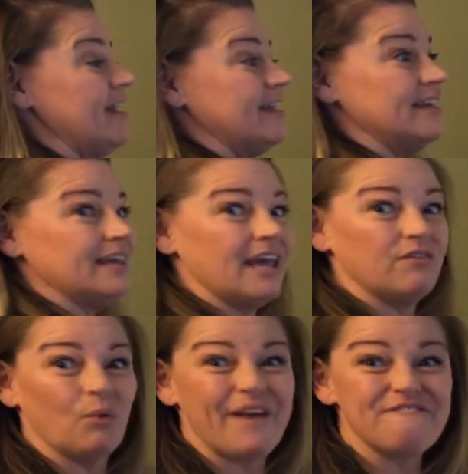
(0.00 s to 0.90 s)
He gave
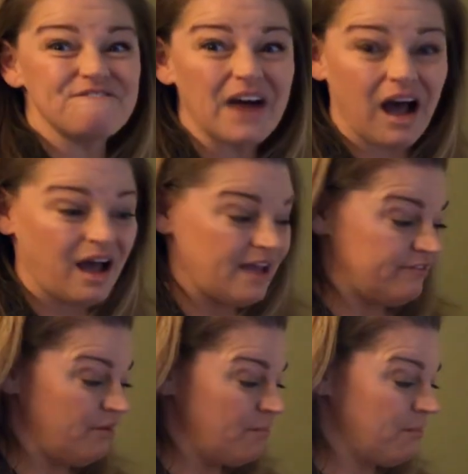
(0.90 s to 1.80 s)
away 5
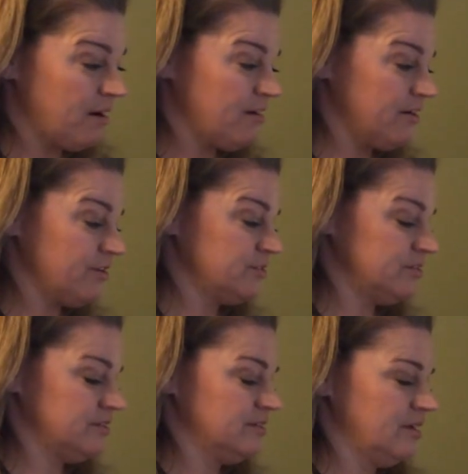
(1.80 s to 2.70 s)

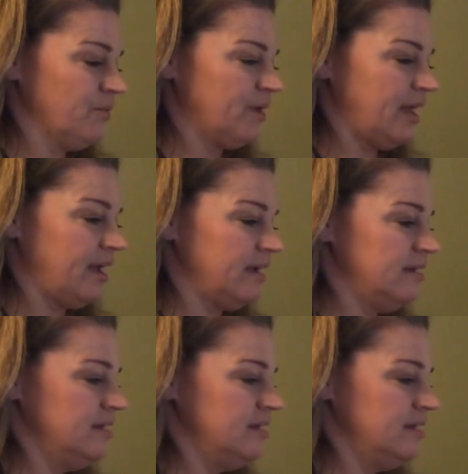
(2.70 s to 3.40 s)
markers, okay?